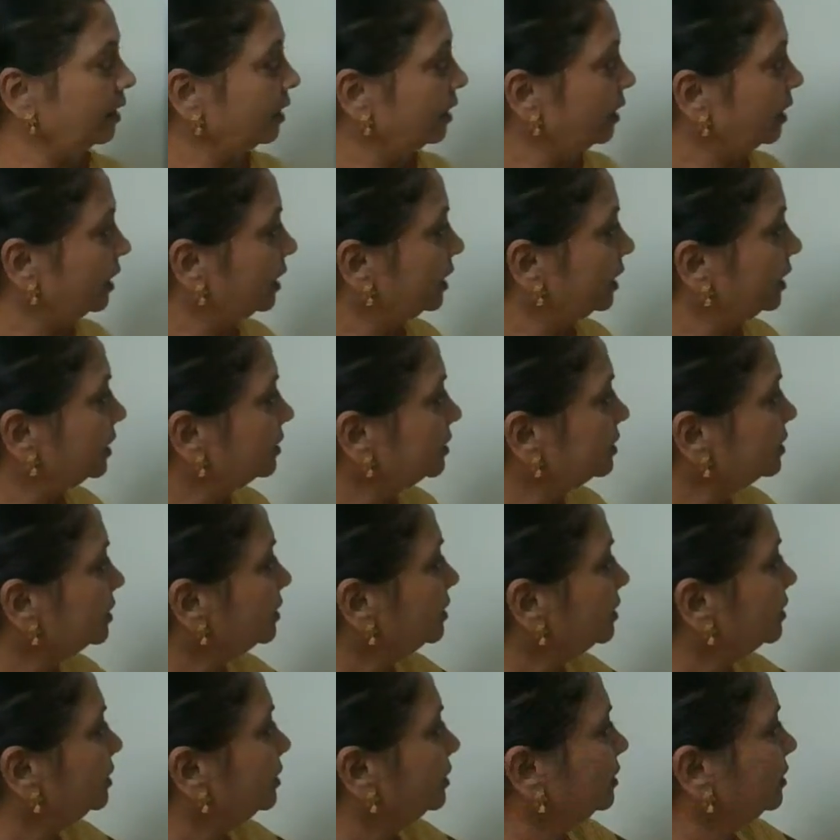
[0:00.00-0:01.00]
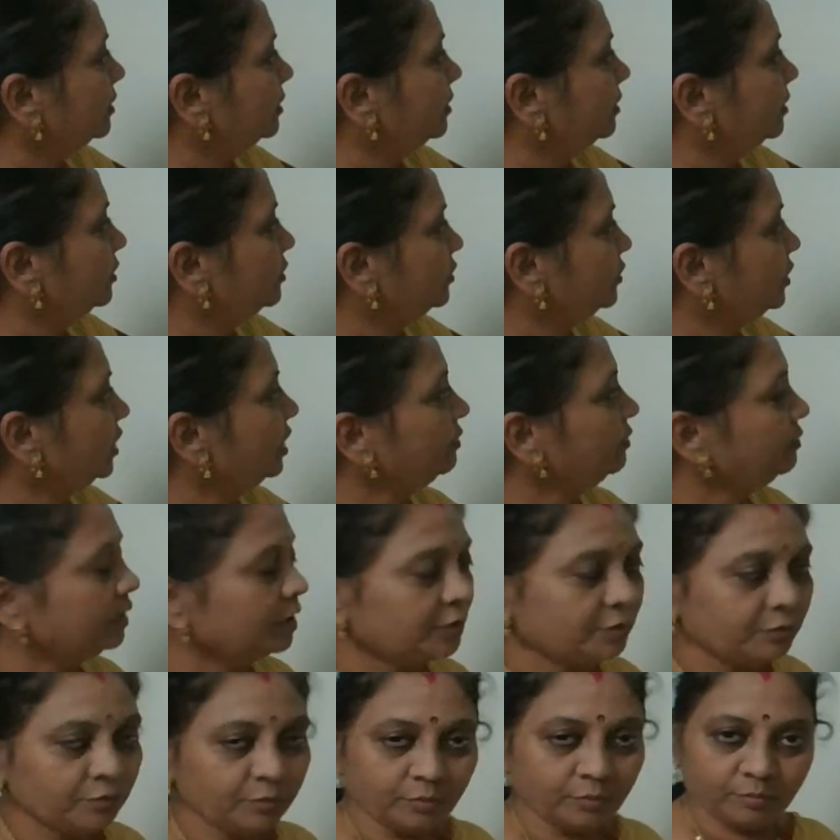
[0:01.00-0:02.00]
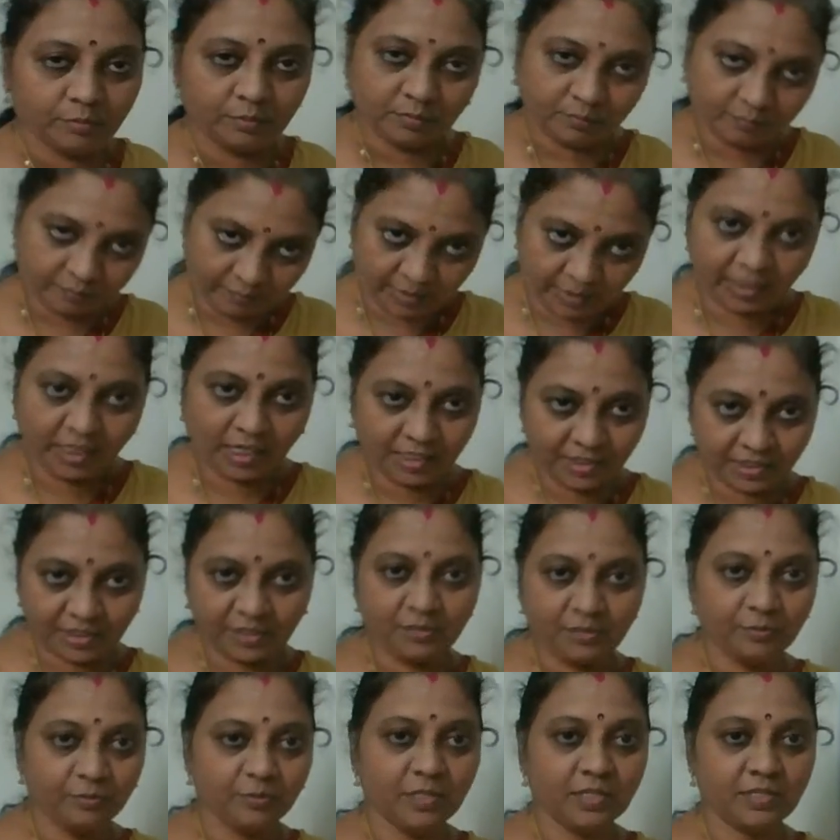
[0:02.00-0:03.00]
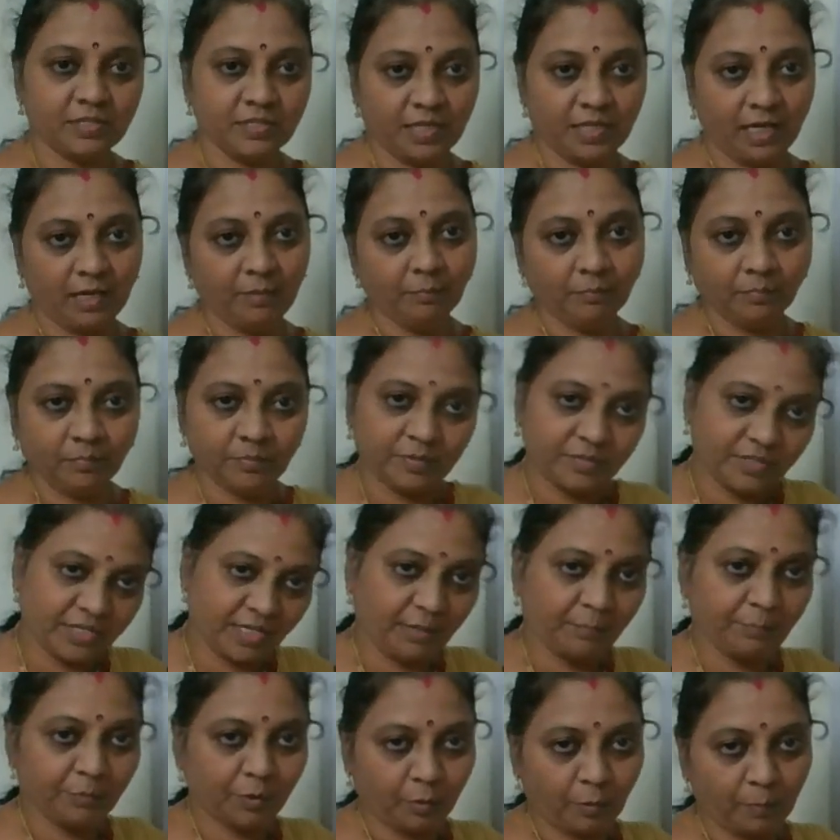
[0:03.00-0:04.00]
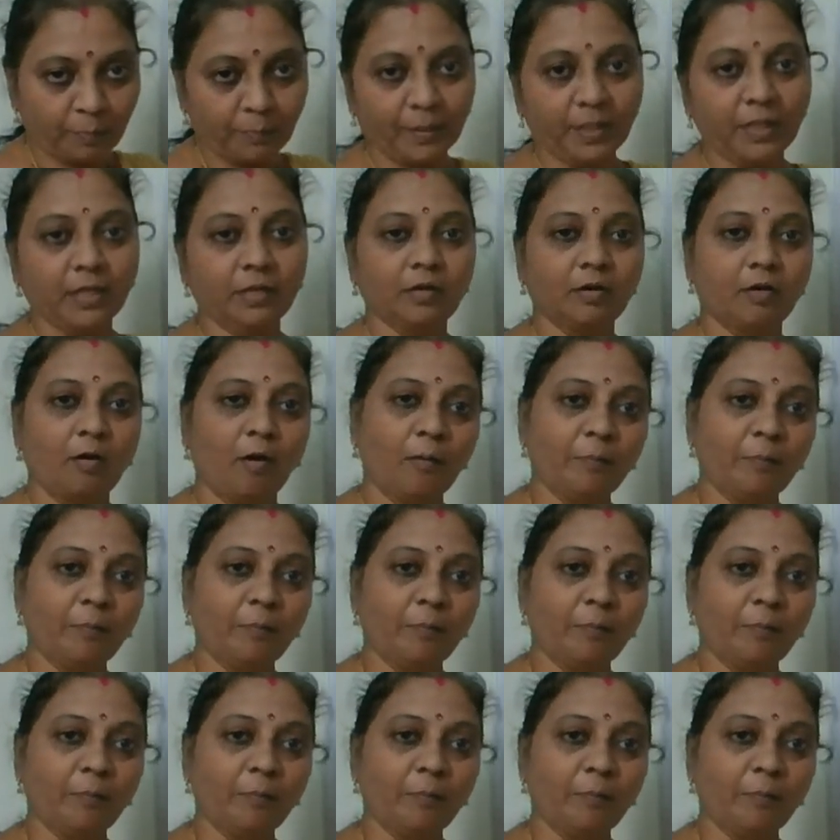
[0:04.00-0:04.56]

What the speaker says: and today we continue the same topic,